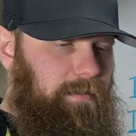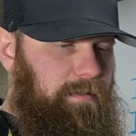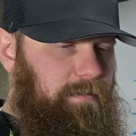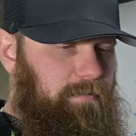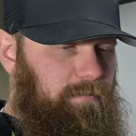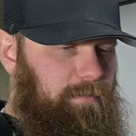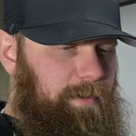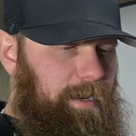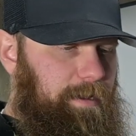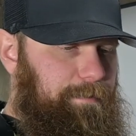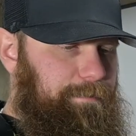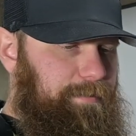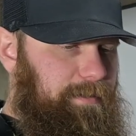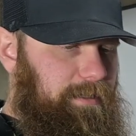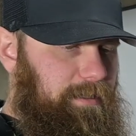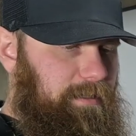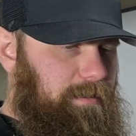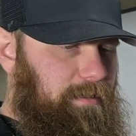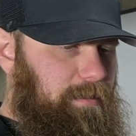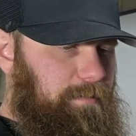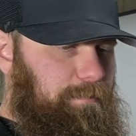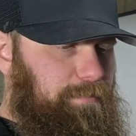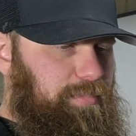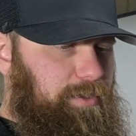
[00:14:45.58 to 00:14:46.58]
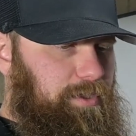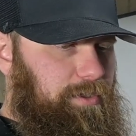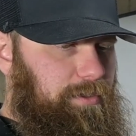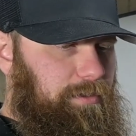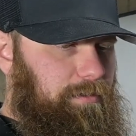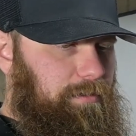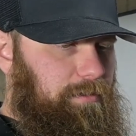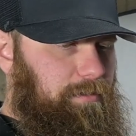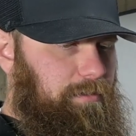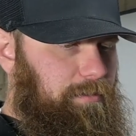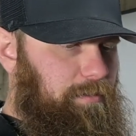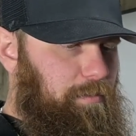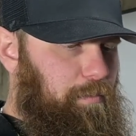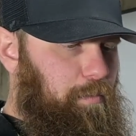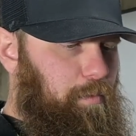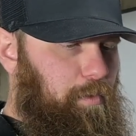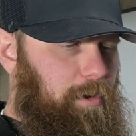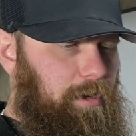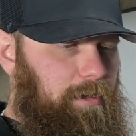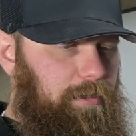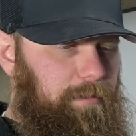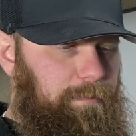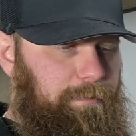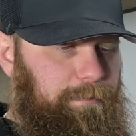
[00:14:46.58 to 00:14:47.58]
Rapid Pure
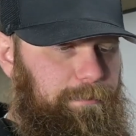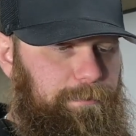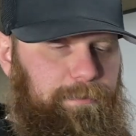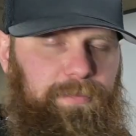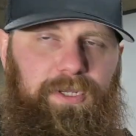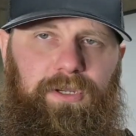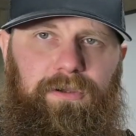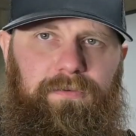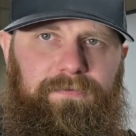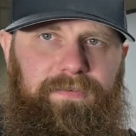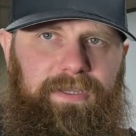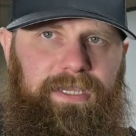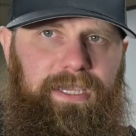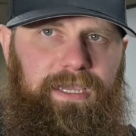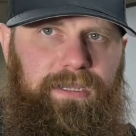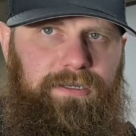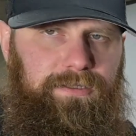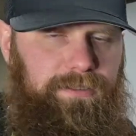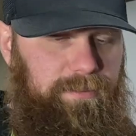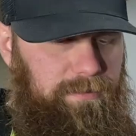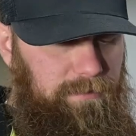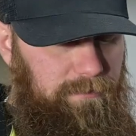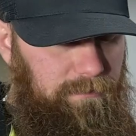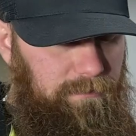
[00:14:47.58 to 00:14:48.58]
Water Purification.